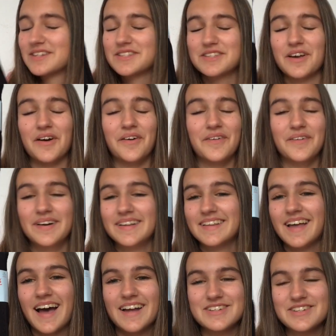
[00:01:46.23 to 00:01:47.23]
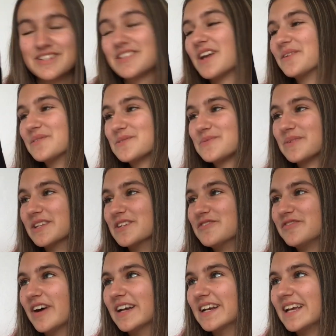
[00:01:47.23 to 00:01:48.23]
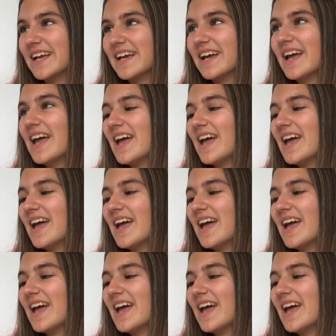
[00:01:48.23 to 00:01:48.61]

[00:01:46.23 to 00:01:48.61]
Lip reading: so I just thought it was really funny.